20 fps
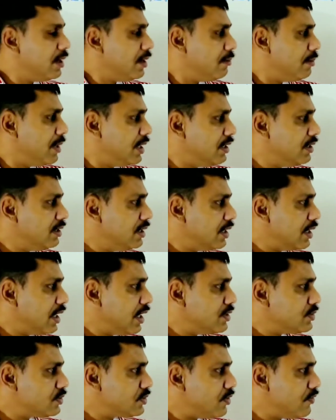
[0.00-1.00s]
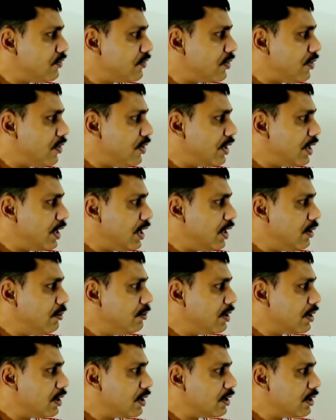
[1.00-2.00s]
But in the case of concave
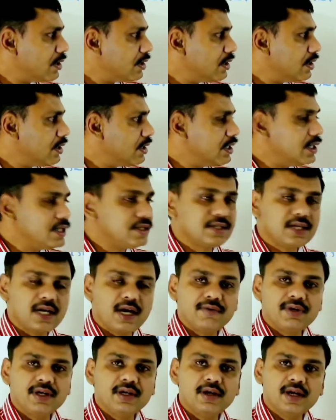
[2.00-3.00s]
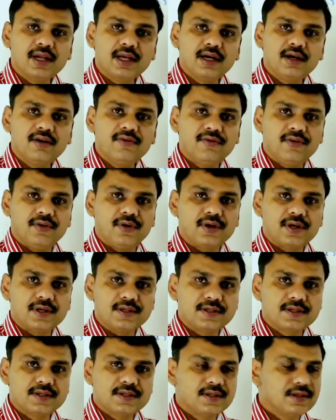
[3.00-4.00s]
mirror, it is having real
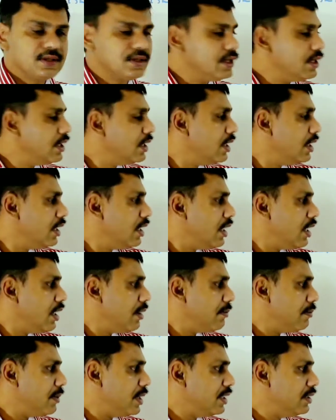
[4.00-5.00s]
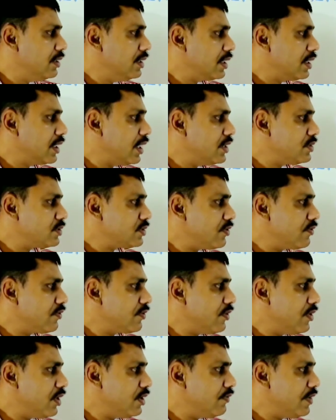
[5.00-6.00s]
focus. But in the case
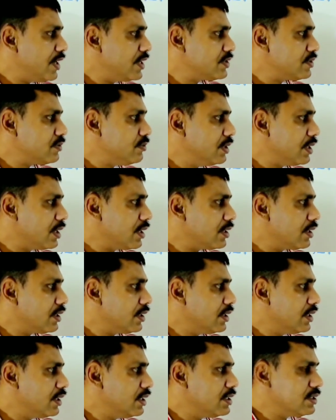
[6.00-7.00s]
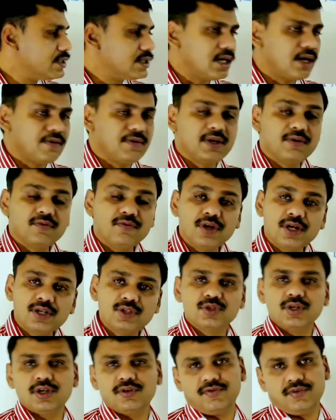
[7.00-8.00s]
of convex mirror, it is having
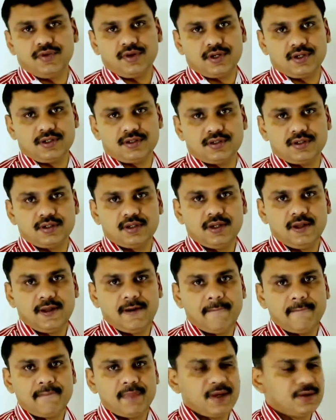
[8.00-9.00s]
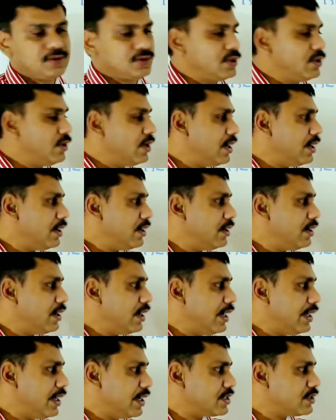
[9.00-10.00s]
virtual focus. So
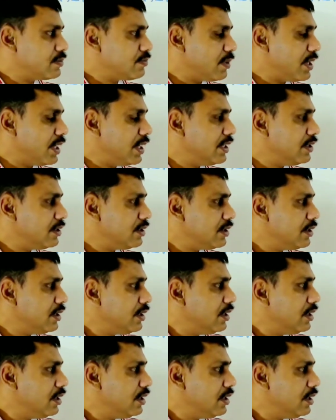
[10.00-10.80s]
I explained